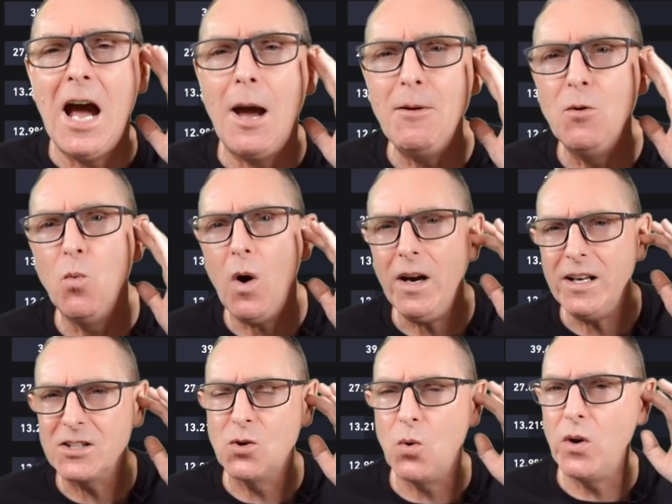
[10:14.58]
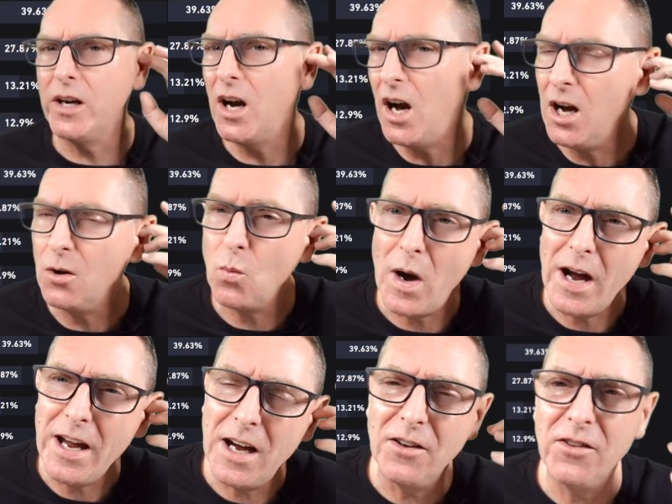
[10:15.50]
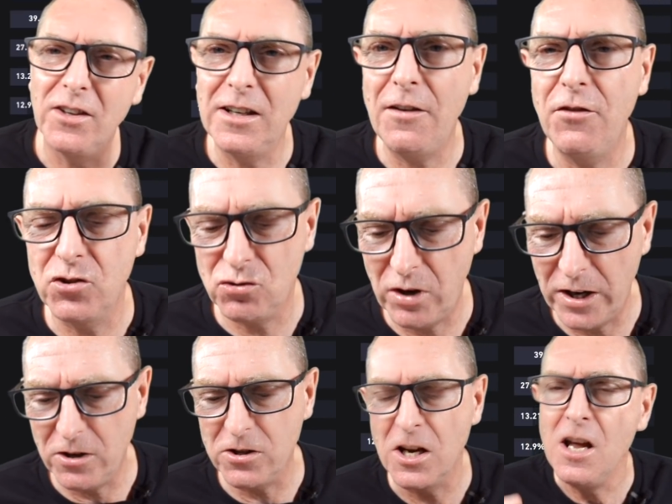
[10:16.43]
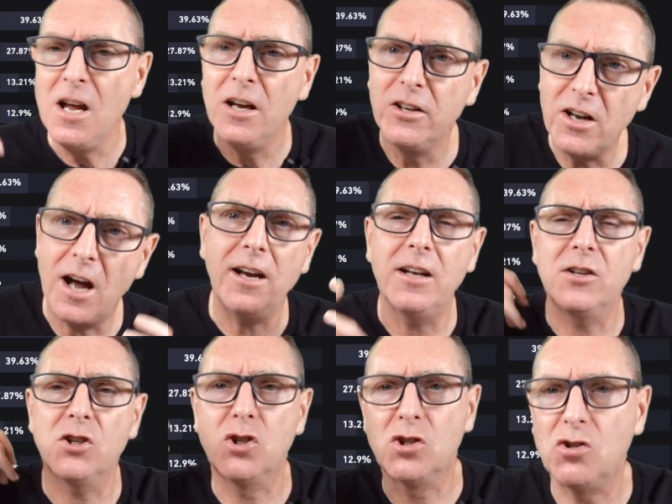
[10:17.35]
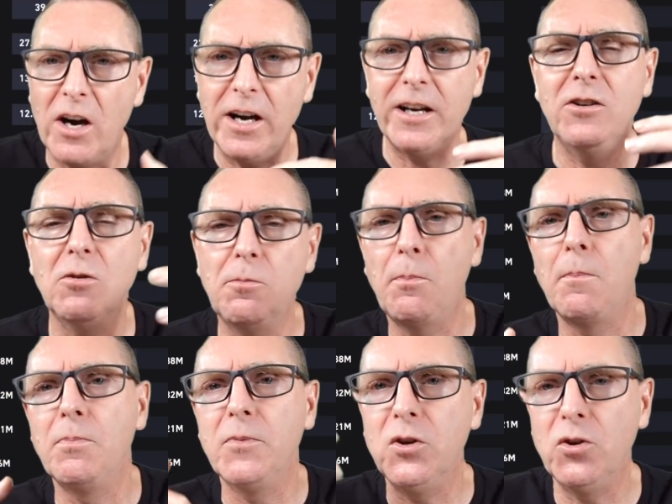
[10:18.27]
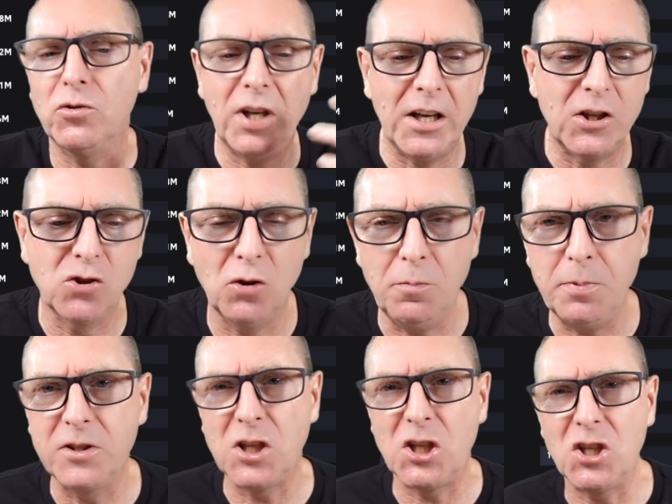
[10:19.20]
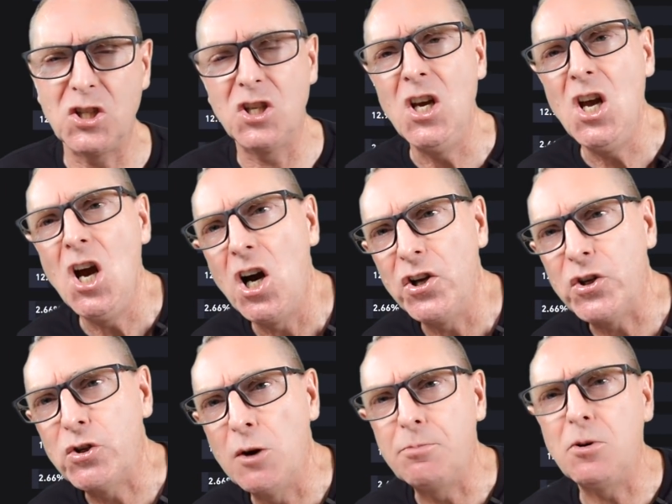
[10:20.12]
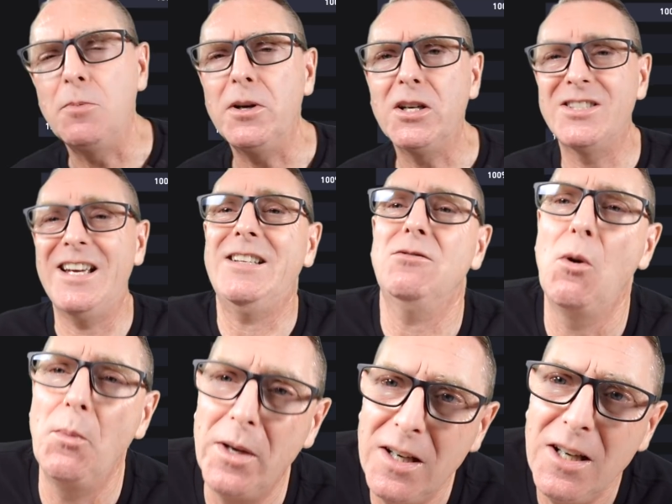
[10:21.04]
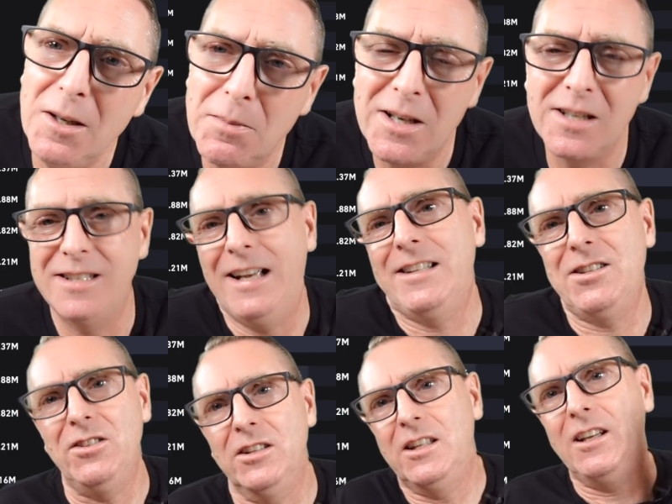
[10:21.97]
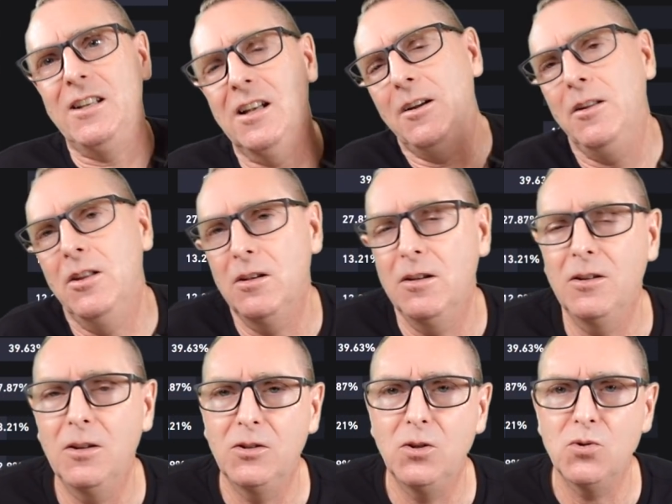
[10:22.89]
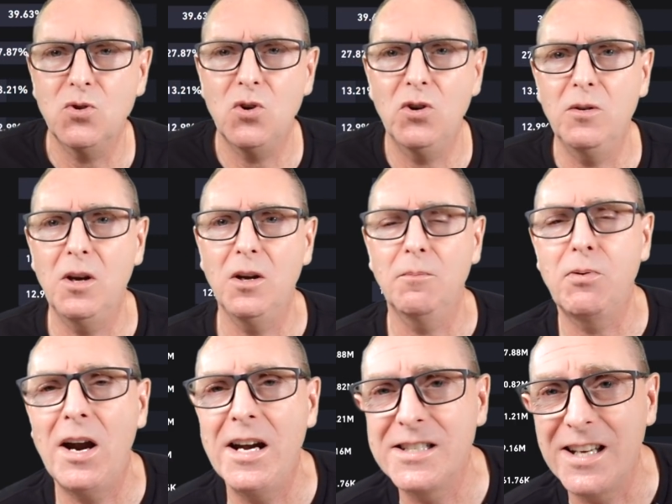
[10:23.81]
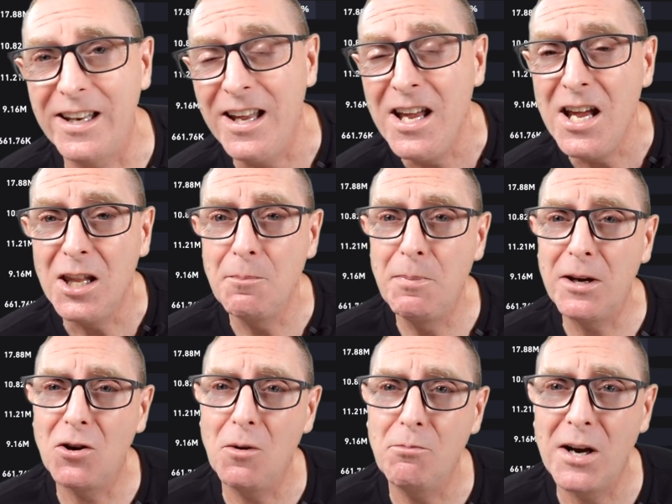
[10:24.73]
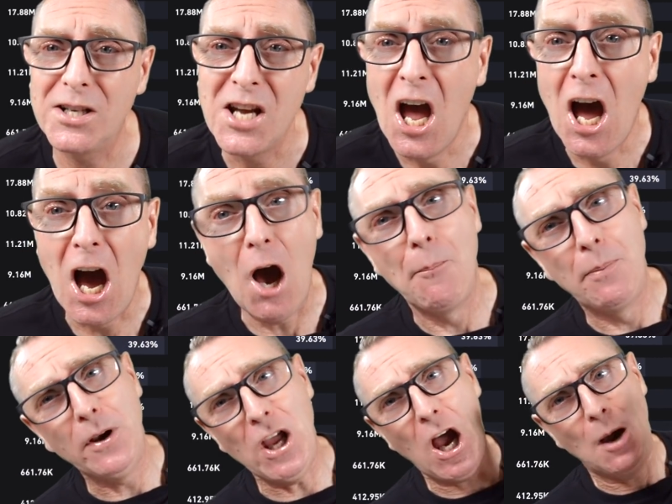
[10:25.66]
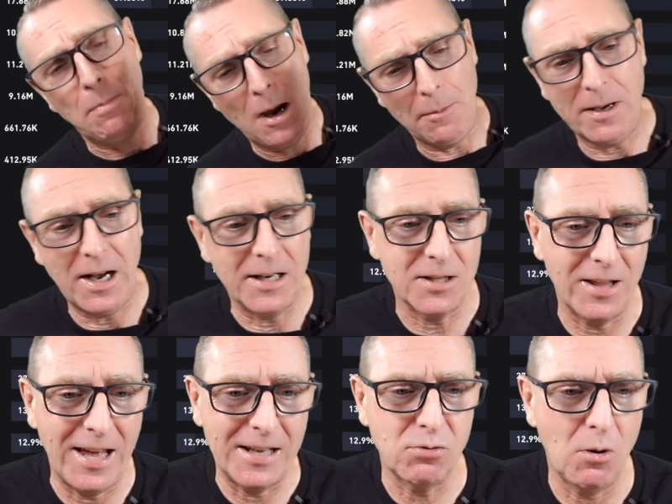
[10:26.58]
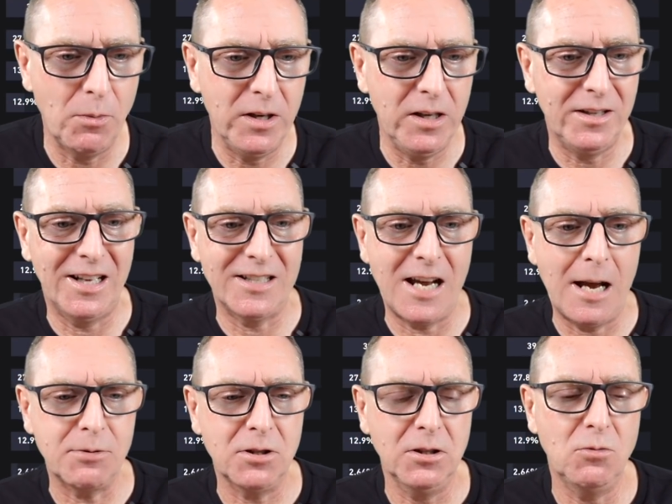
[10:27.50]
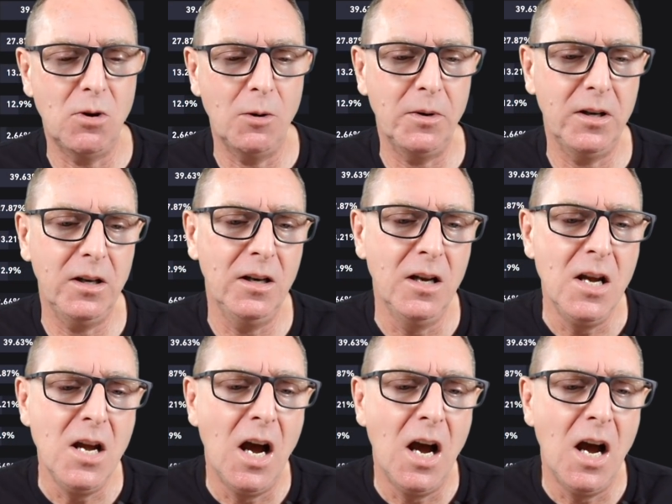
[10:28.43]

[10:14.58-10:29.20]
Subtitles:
I mean, what is going on? Why are the leverage traders not trying to, you know, take short positions on the crypto? Because that's what we need, because that's going to take the Dogecoin price and the Bitcoin price uppity up, up, guys. So that's what we need. That's absolutely what we need.